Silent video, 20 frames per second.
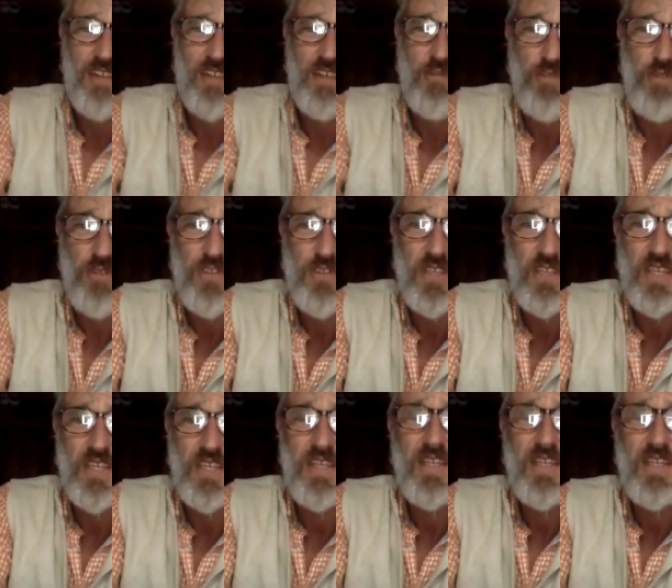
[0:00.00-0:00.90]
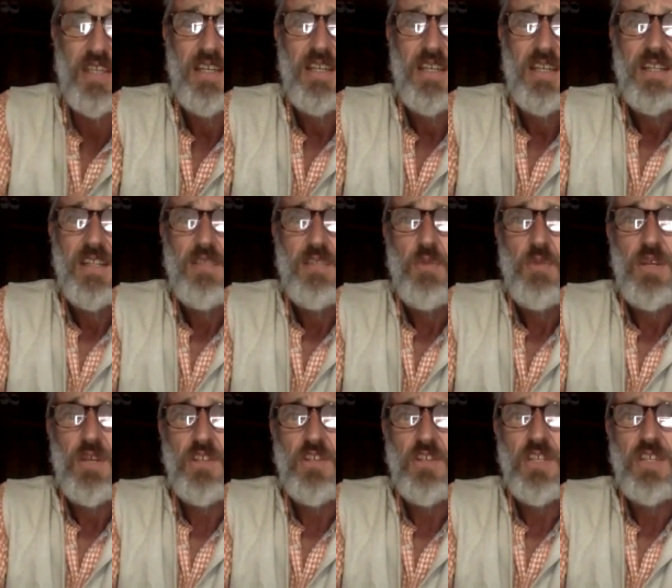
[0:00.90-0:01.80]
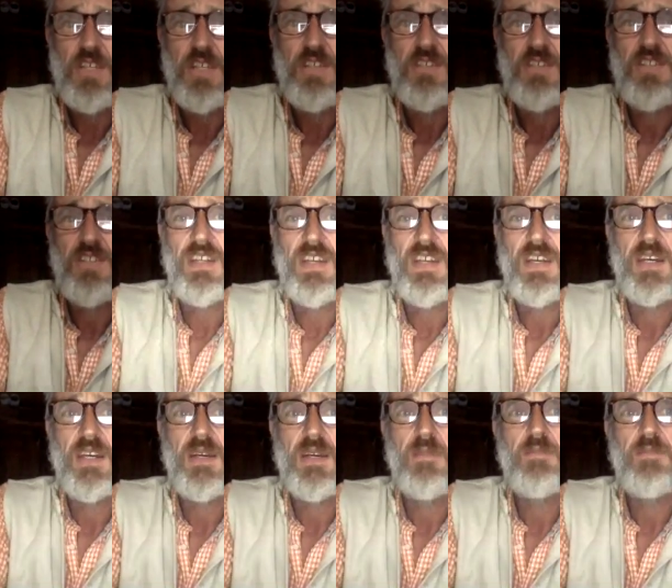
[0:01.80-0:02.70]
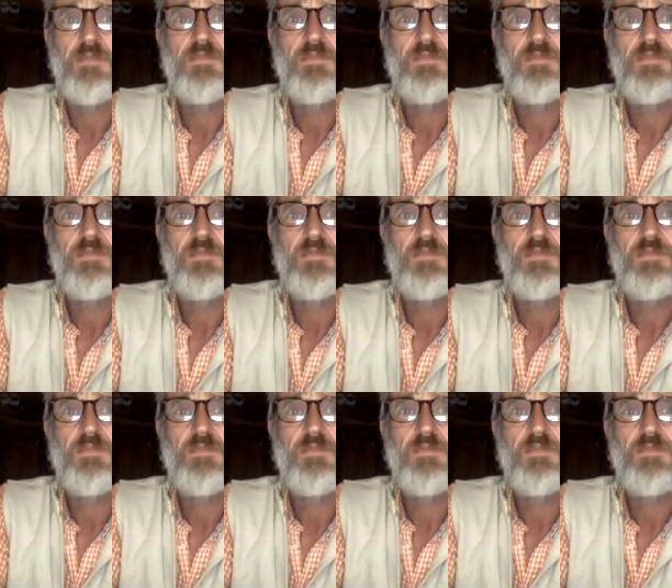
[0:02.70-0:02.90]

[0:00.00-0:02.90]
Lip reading: crossing, which is so